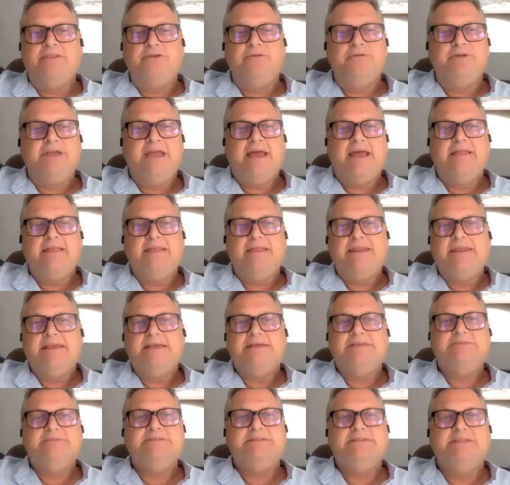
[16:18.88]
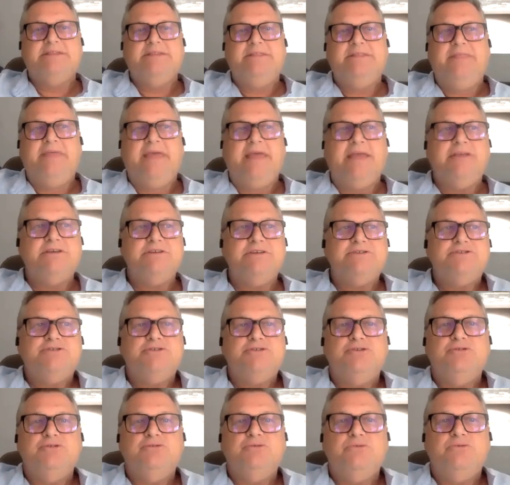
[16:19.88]
And the reality is they
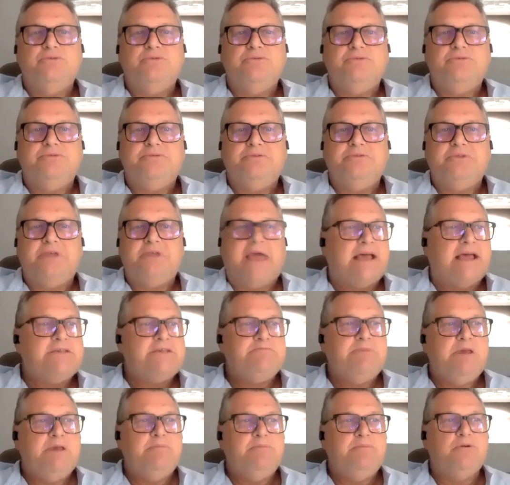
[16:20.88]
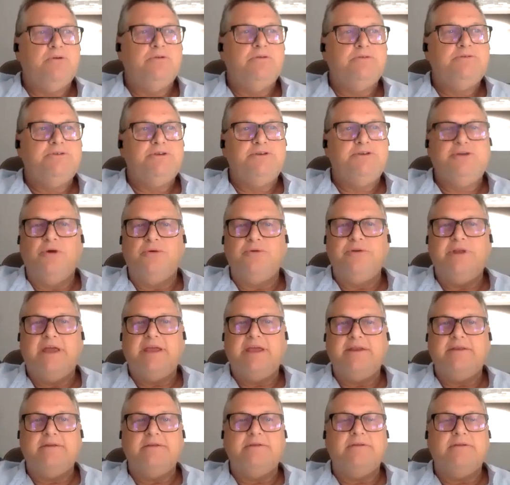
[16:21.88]
just knew to ask people to
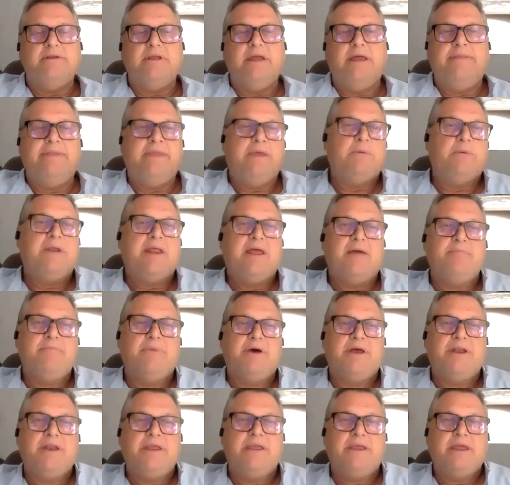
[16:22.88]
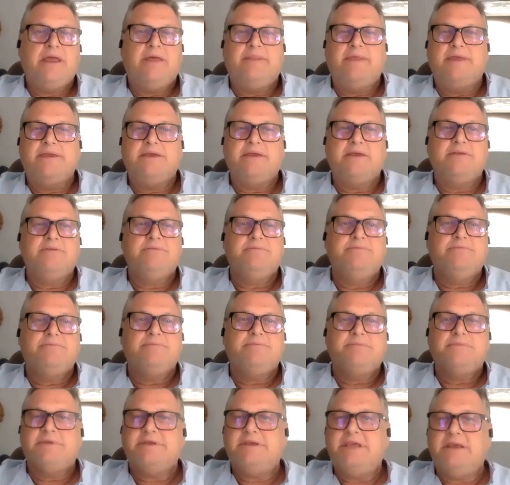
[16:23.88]
donate, and they would have money and they could
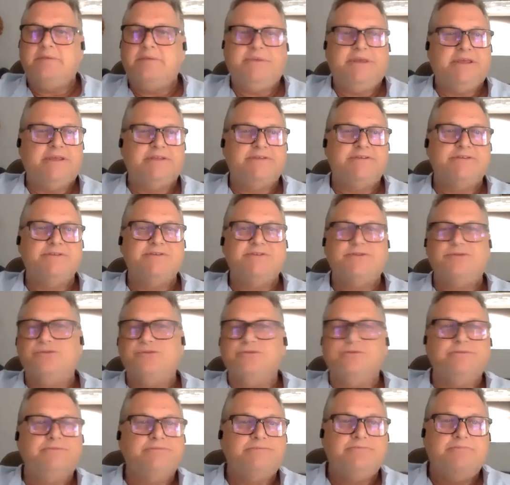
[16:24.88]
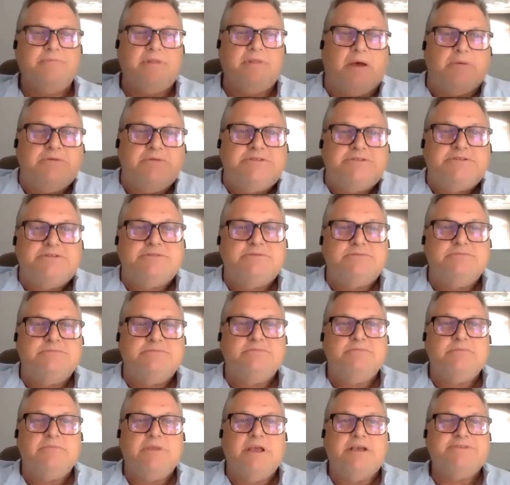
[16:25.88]
keep kids in school. That
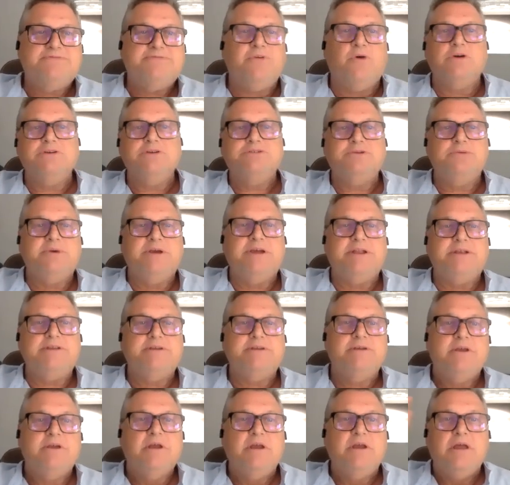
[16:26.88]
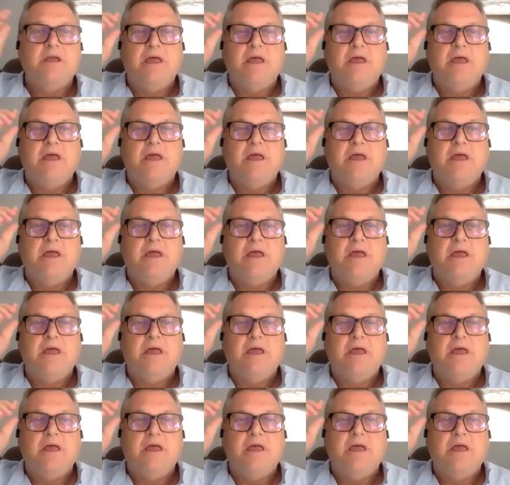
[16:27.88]
was as far as it went.